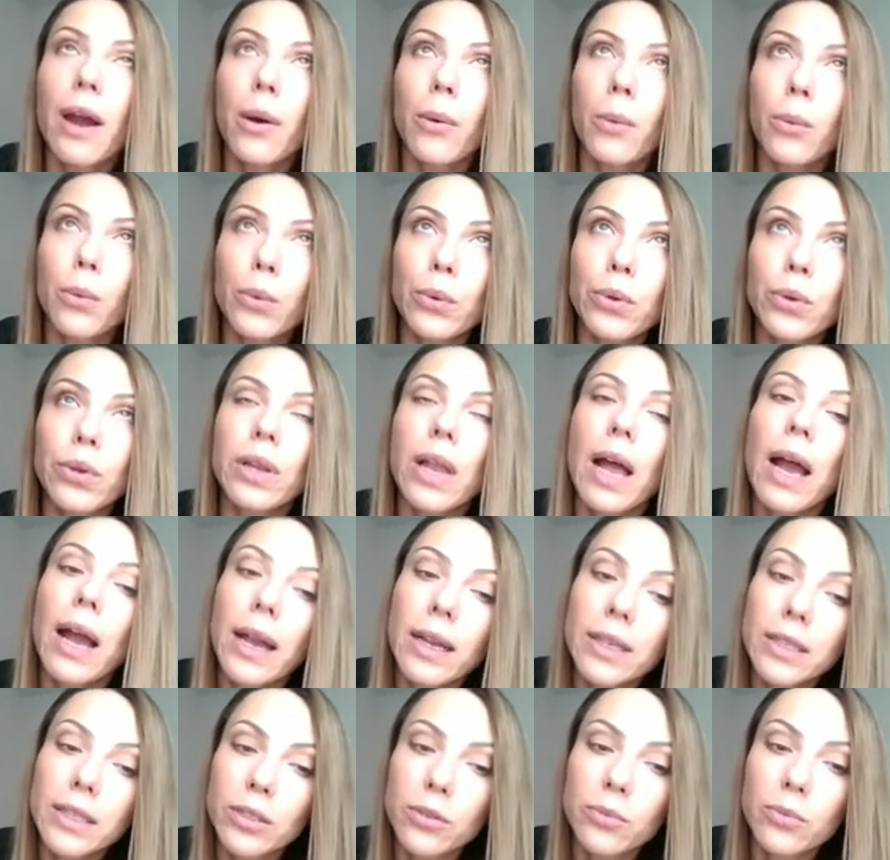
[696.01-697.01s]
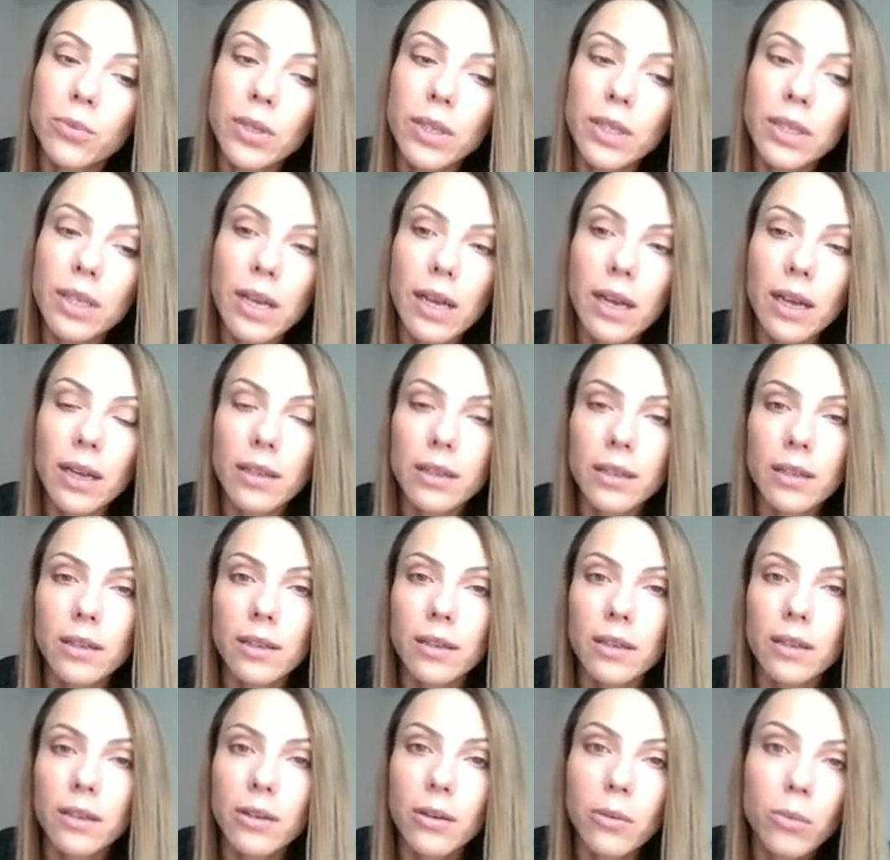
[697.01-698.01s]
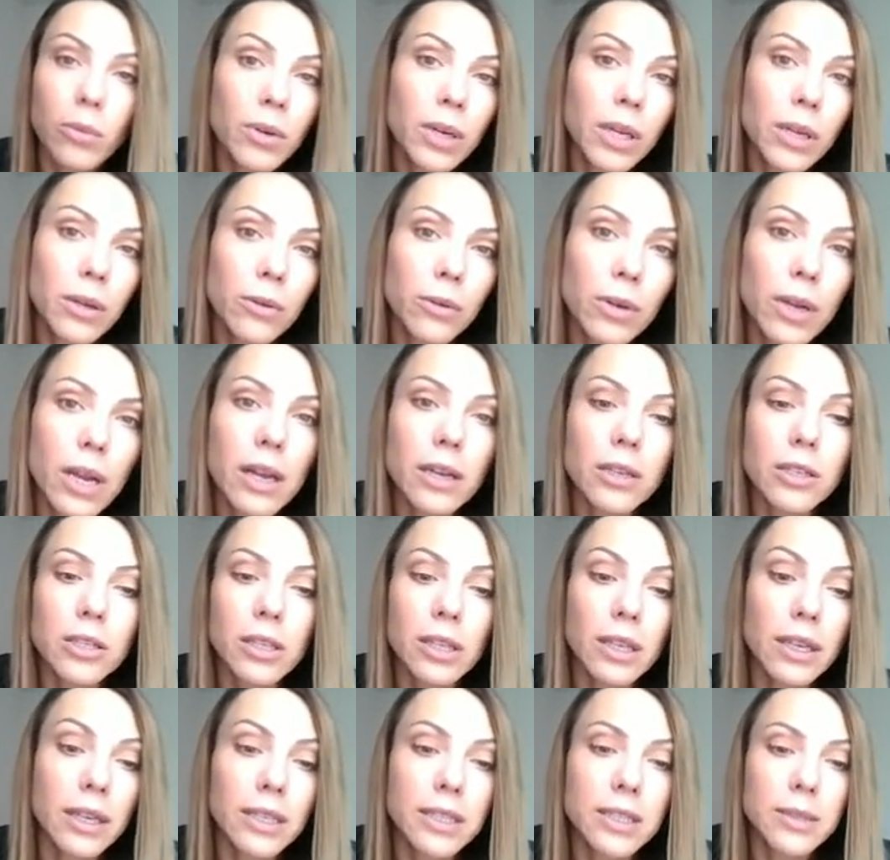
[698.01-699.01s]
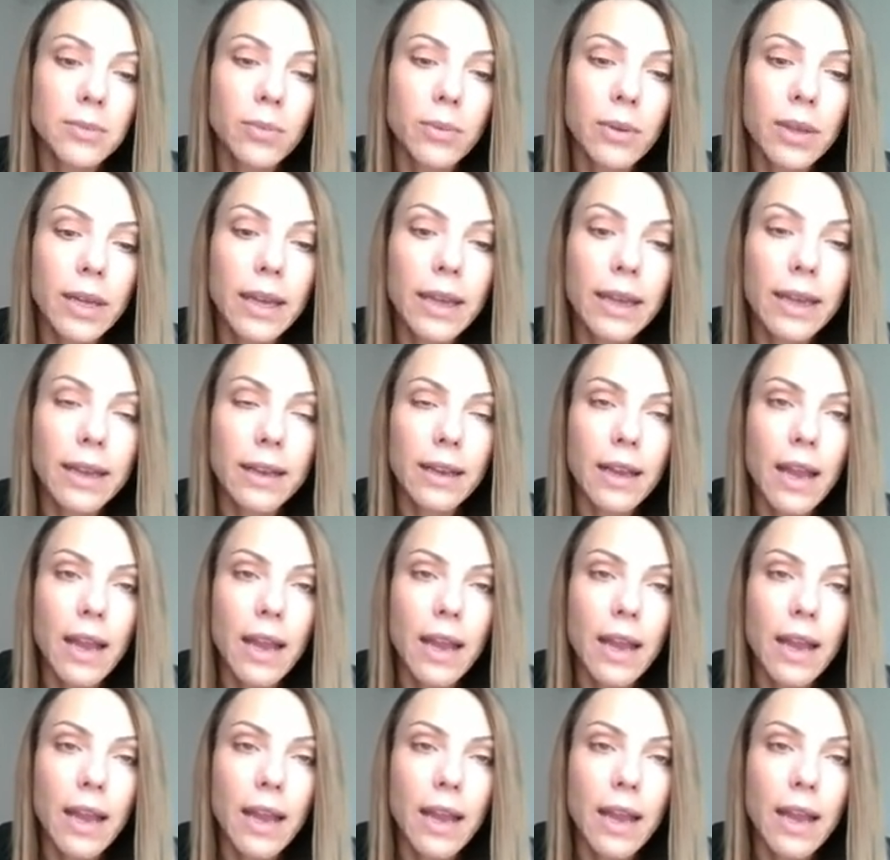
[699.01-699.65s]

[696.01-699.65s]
would like to be done, nobody could actually explain.